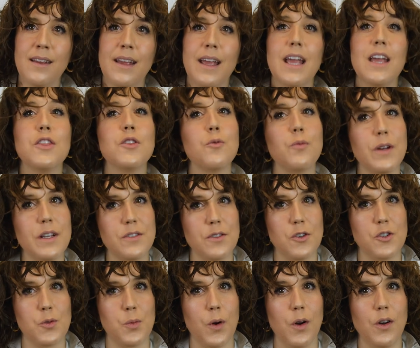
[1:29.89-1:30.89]
In the
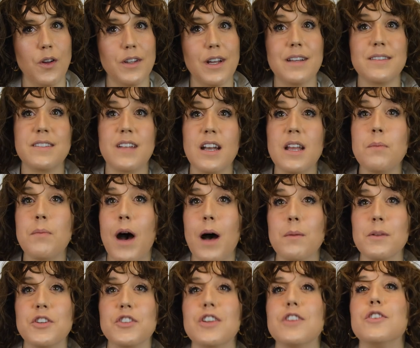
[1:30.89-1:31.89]
research world, a study
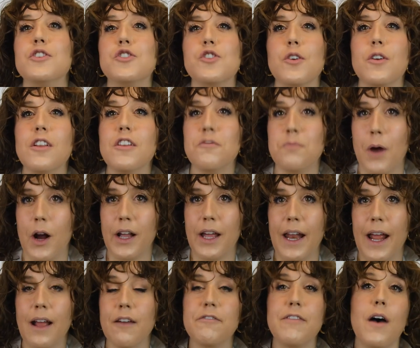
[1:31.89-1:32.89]
published in the Journal of
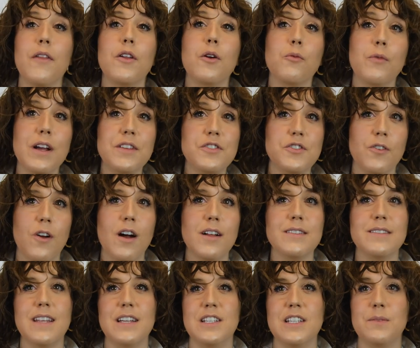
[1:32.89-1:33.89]
Marketing found that
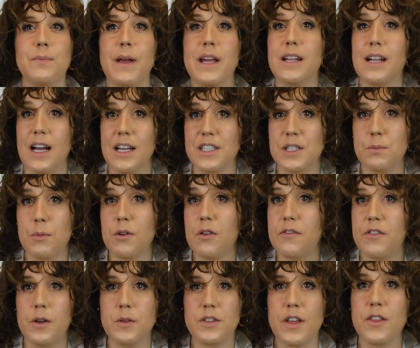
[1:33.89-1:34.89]
restaurants that displayed customer
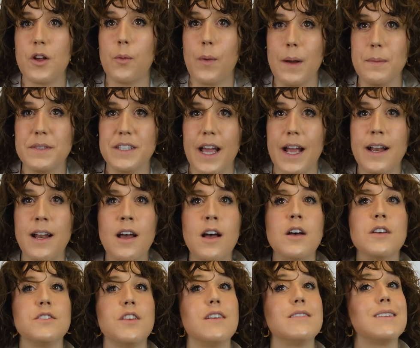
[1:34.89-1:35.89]
reviews on their website
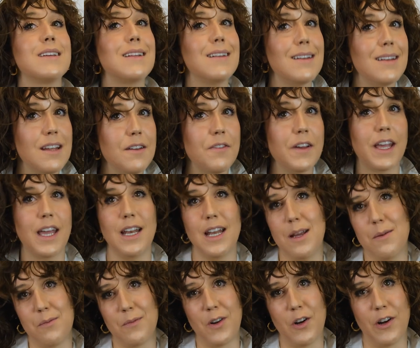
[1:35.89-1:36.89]
saw a significant
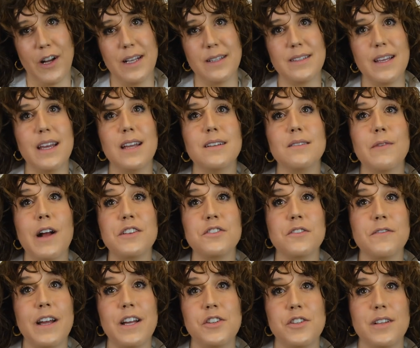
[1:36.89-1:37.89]
increase in
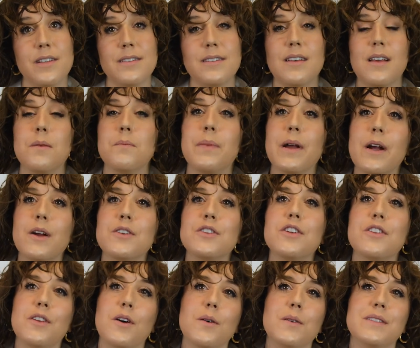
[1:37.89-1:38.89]
reservations compared
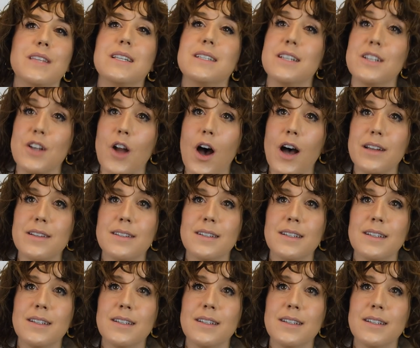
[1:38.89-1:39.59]
to those that did not.